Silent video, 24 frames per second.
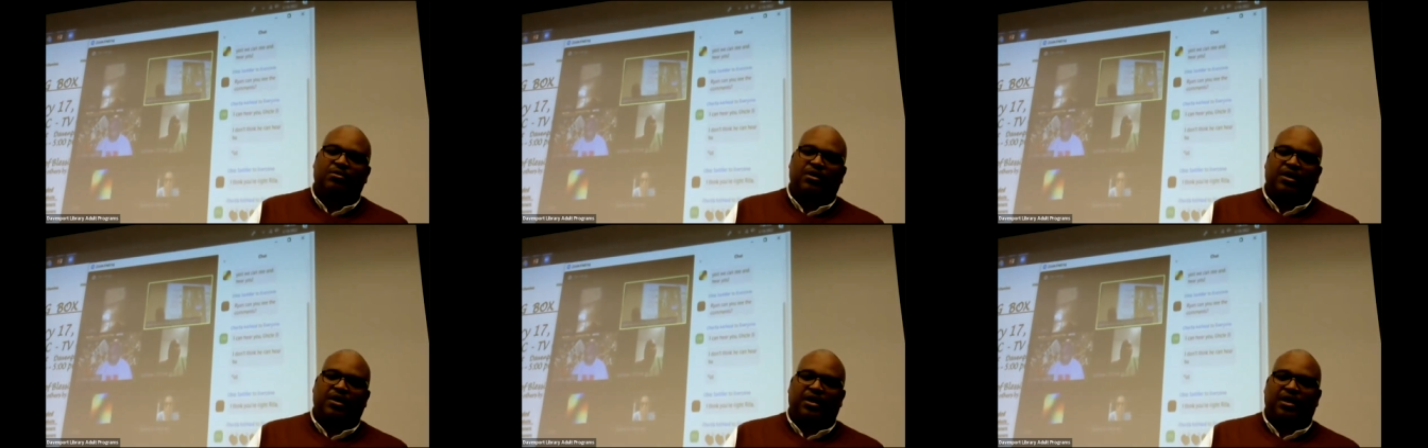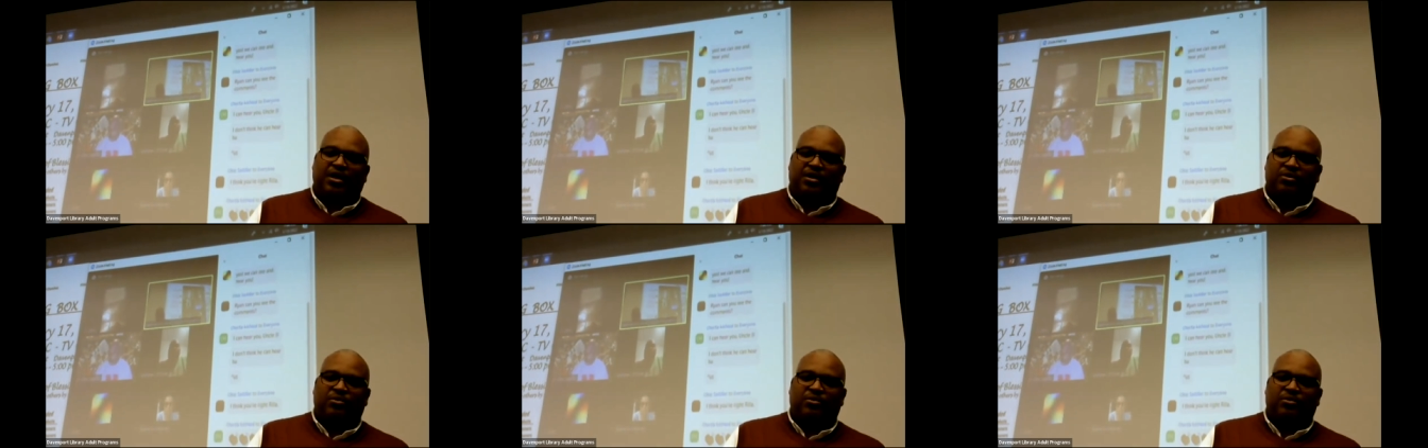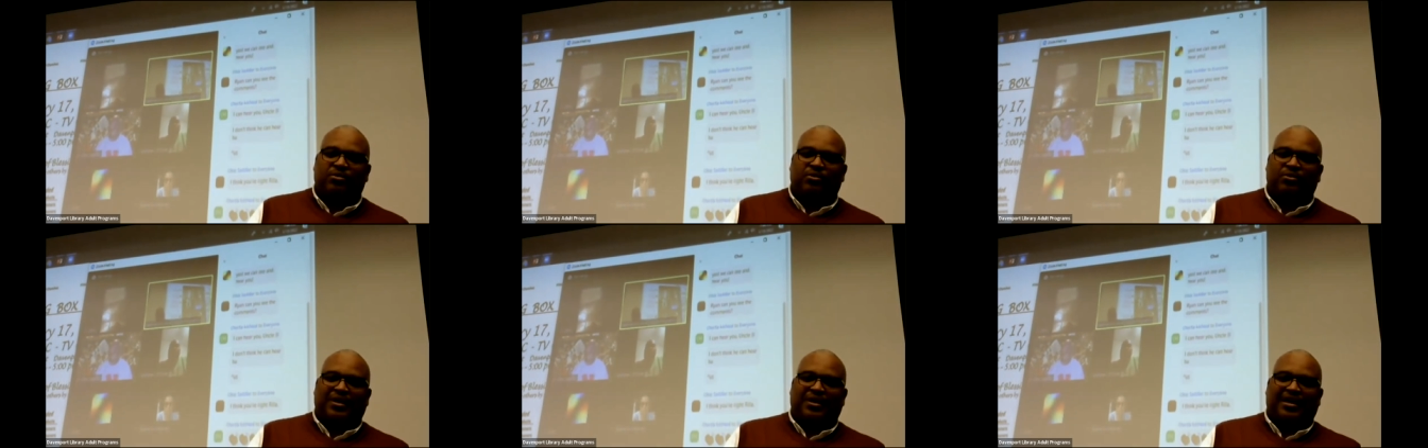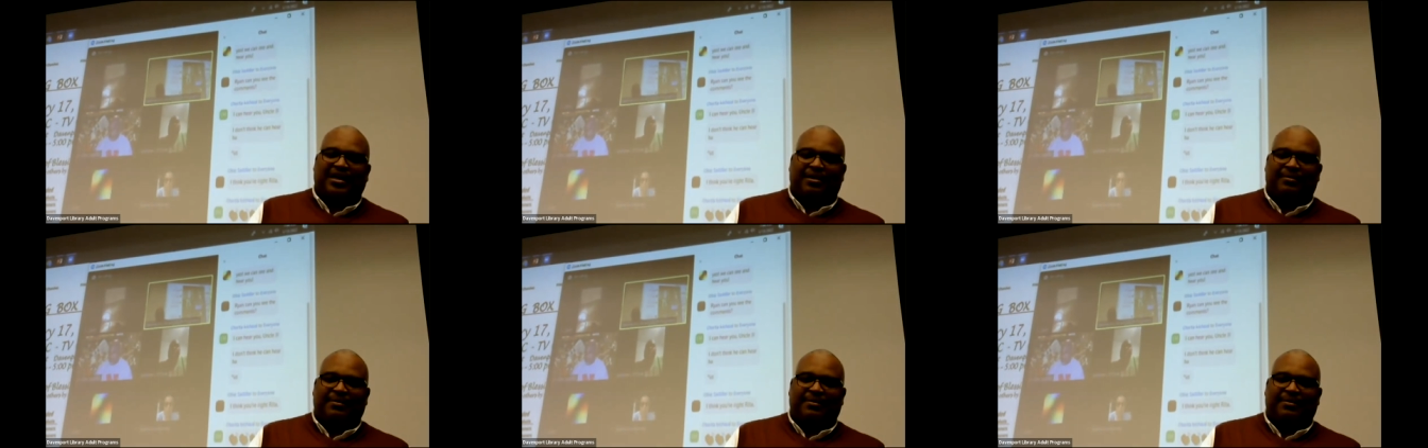Rudd,
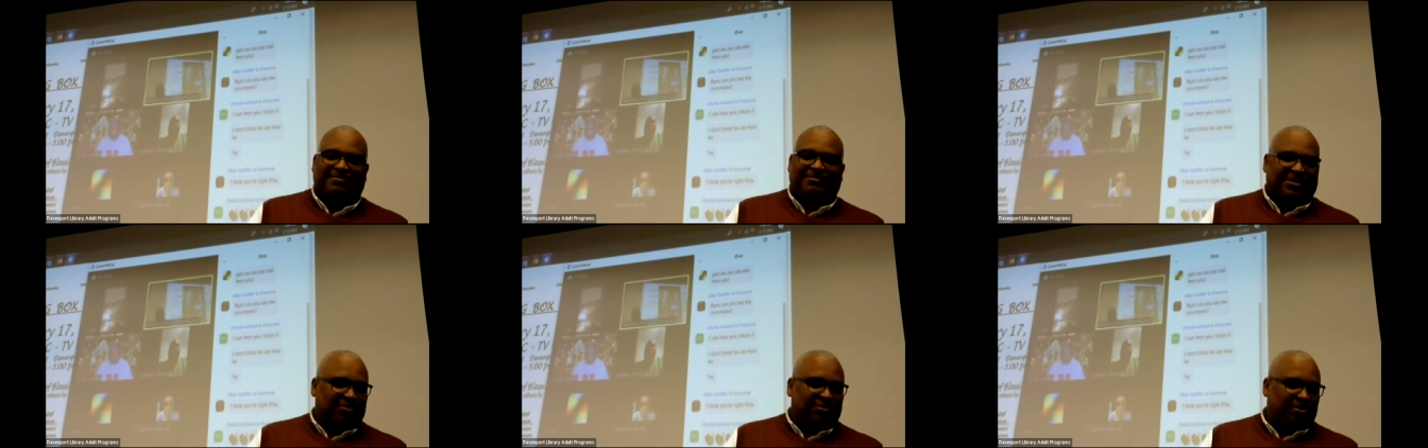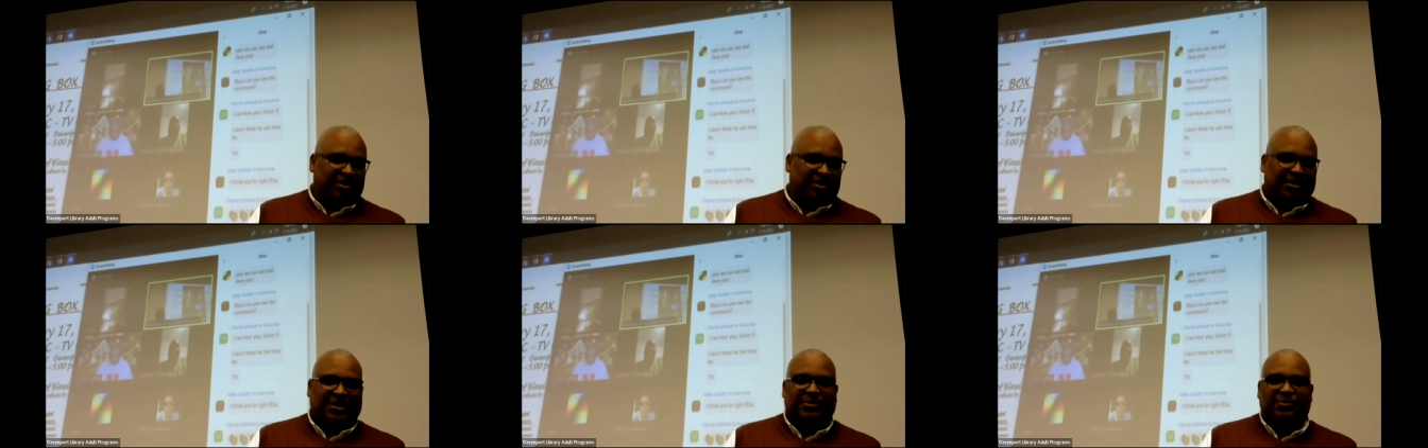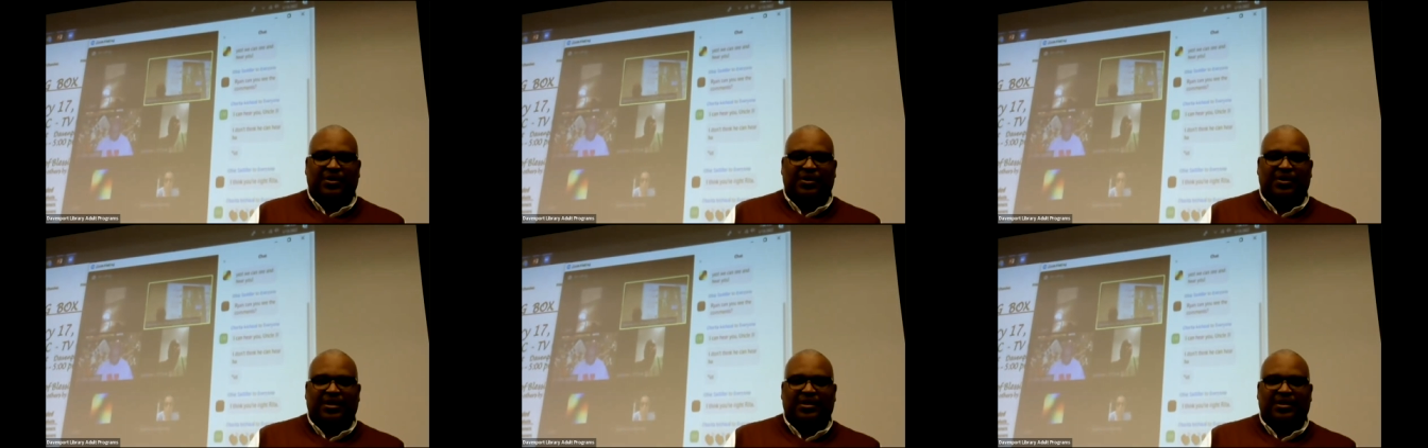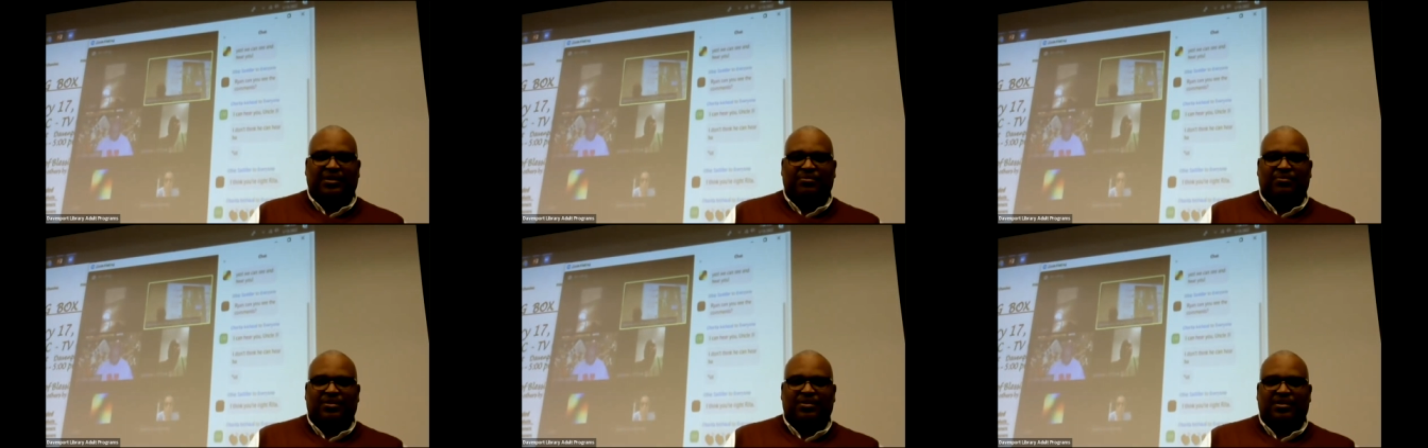who I've been working
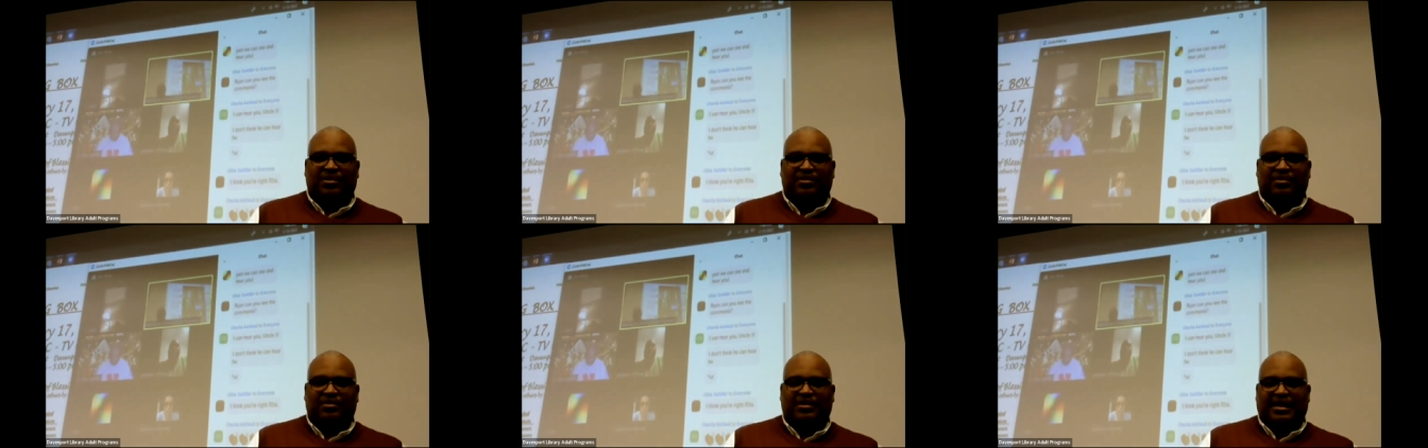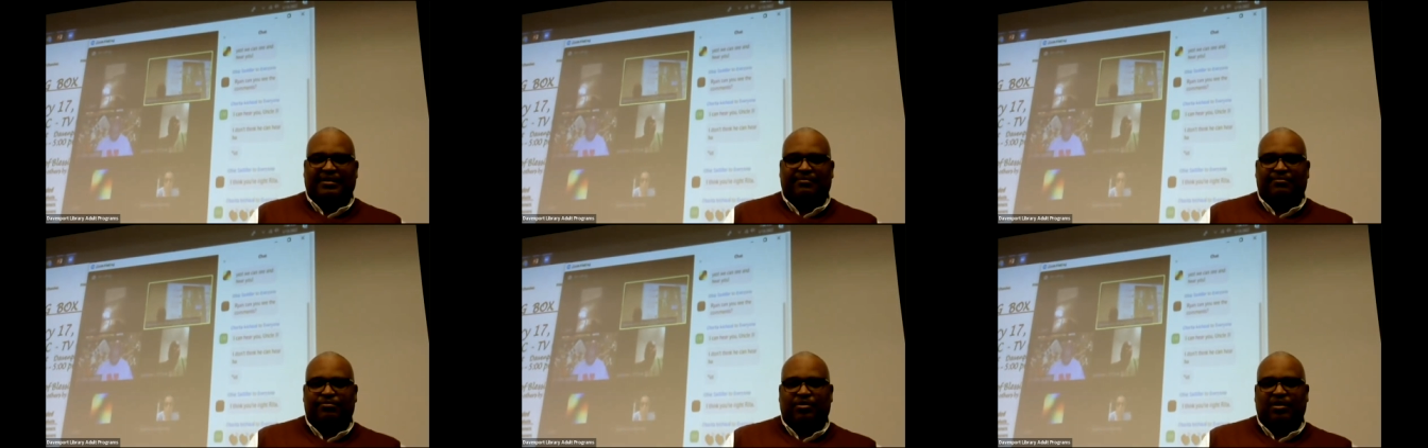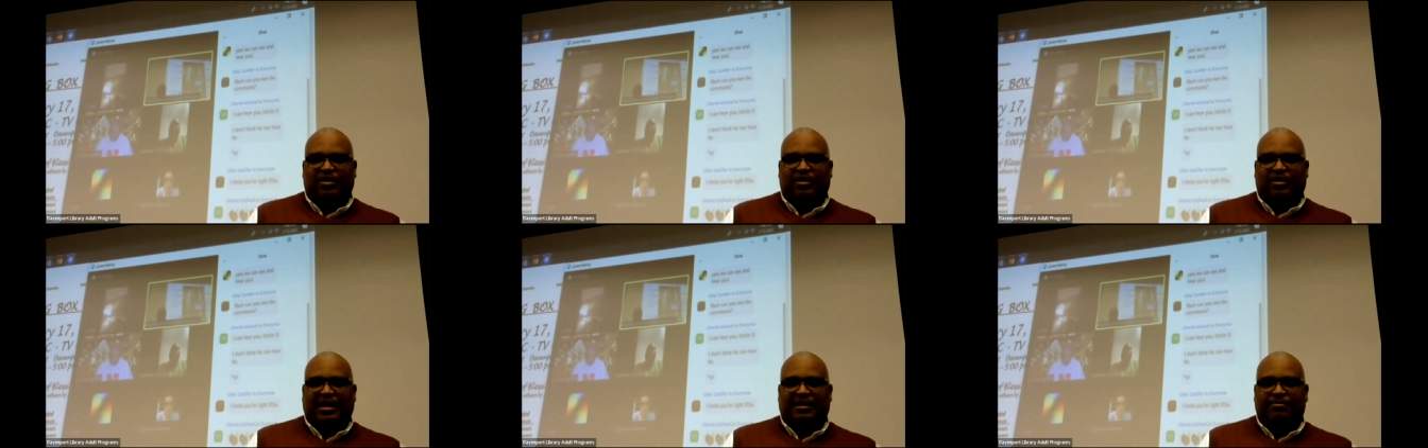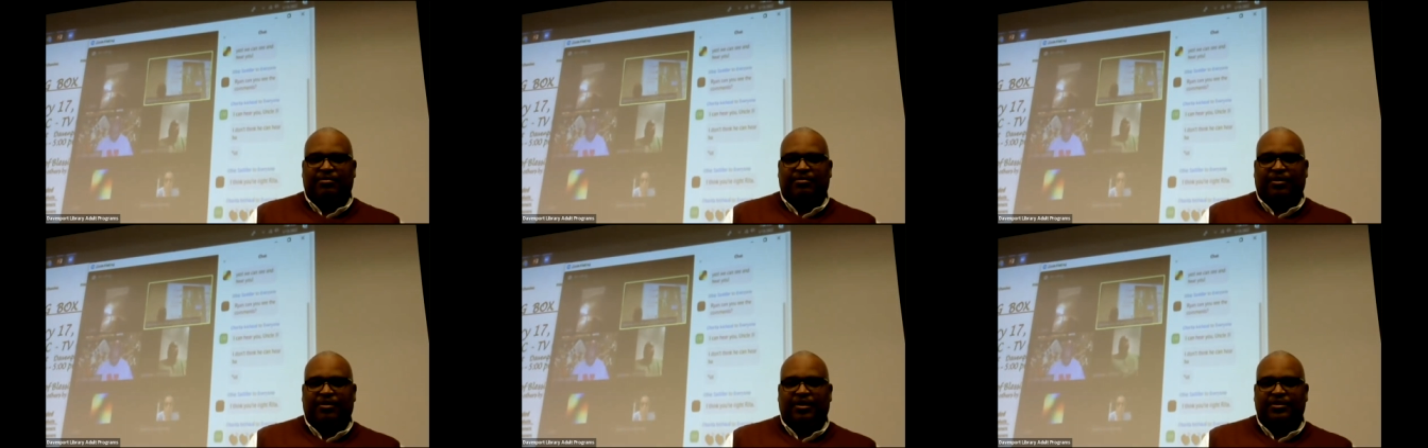with the Davenport
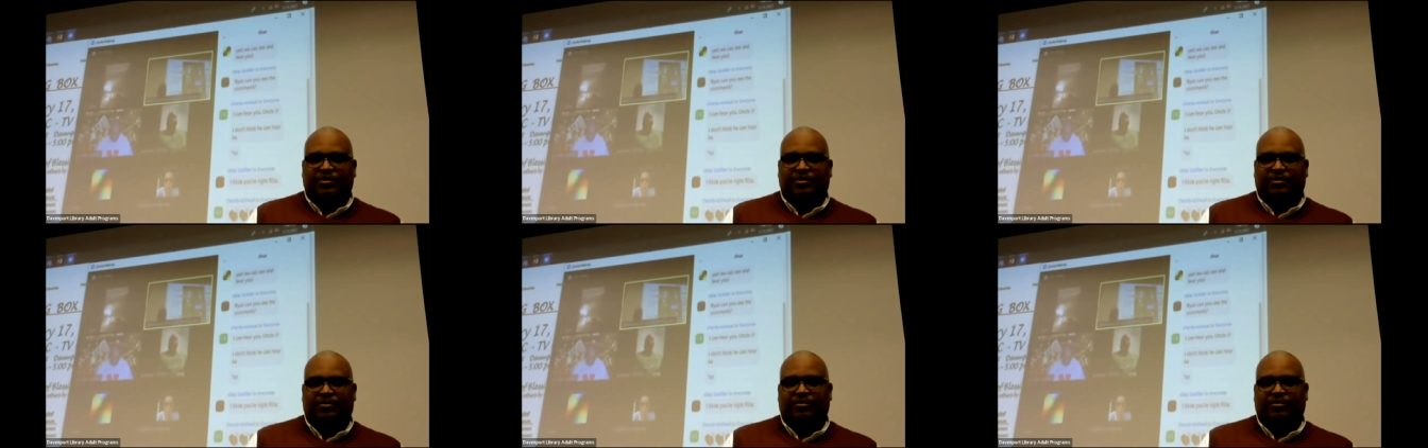Library.